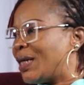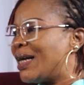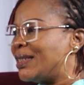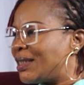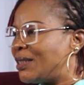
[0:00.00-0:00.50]

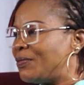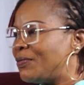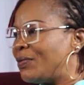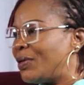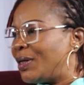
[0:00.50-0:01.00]
as if
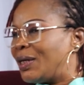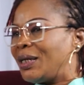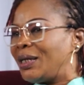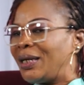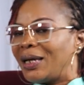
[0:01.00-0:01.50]

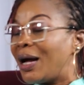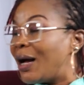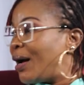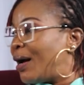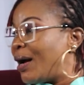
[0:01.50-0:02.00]
they are
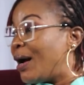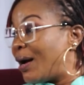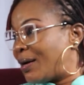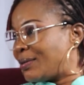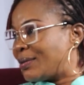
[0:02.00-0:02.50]

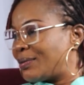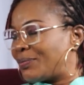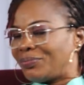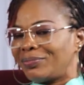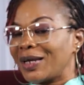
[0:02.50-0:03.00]
hers.
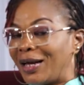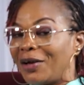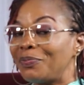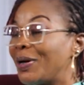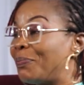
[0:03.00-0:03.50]
I
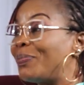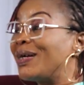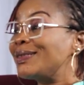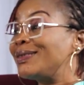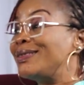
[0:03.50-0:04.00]
have my
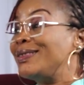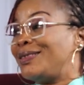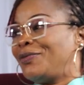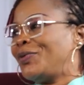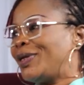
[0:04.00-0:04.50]
personal reason
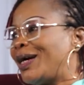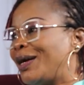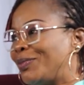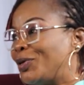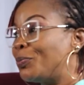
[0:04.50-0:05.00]
for that,
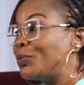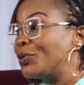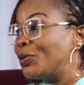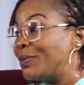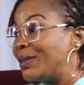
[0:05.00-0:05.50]
you know, put
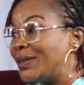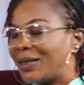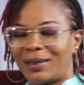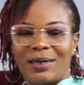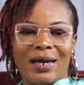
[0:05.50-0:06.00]
on media.
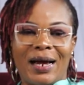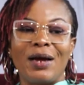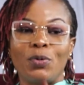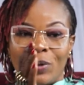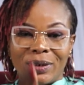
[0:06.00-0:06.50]
I
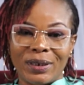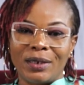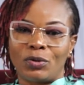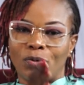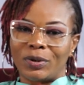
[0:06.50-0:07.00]
wanted
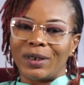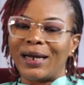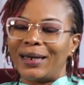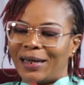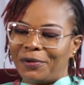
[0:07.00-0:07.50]
to,
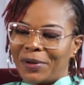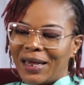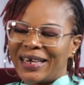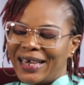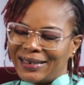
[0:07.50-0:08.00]
I
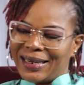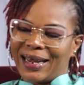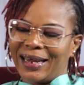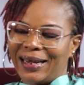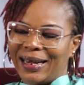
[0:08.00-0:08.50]
guess
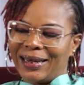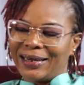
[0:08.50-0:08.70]
I